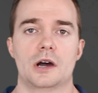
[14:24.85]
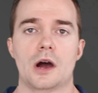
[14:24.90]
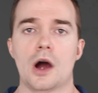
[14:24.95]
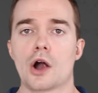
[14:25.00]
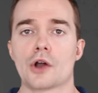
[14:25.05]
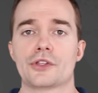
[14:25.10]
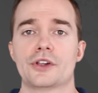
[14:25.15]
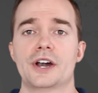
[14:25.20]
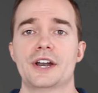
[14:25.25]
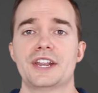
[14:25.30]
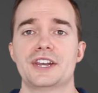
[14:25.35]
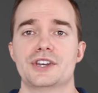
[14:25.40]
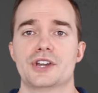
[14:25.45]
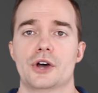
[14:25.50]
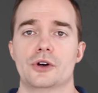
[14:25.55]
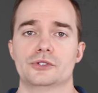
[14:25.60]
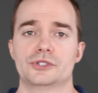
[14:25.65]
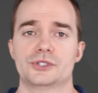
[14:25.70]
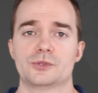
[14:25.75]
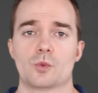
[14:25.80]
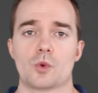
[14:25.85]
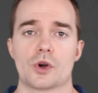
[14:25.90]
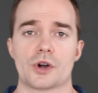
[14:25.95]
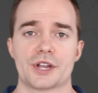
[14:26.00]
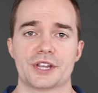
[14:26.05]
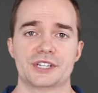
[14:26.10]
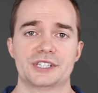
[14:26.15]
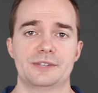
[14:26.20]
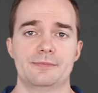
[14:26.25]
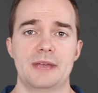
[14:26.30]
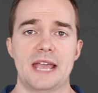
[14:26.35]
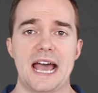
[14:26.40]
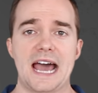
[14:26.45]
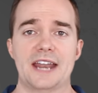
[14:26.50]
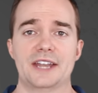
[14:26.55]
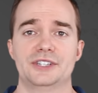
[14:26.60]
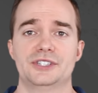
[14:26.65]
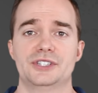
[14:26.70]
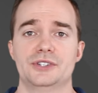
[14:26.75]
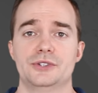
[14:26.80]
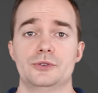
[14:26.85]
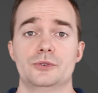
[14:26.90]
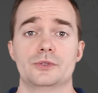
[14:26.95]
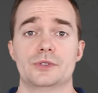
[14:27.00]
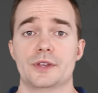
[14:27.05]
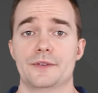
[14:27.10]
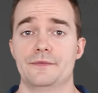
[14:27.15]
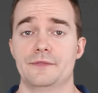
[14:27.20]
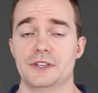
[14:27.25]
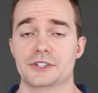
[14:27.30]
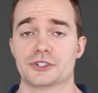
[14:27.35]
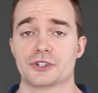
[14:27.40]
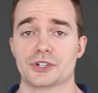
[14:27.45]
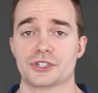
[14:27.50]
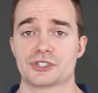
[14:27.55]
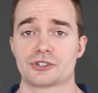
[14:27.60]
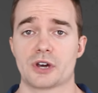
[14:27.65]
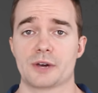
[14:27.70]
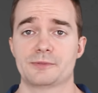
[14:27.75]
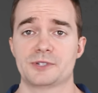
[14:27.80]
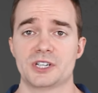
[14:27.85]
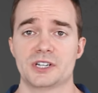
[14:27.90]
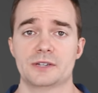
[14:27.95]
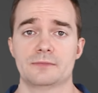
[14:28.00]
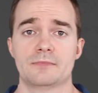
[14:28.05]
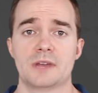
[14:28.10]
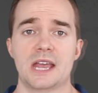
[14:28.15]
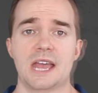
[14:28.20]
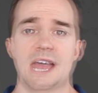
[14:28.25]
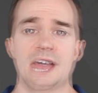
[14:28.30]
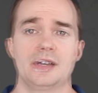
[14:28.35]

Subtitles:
Are there any notes, warnings to be added to the feature description?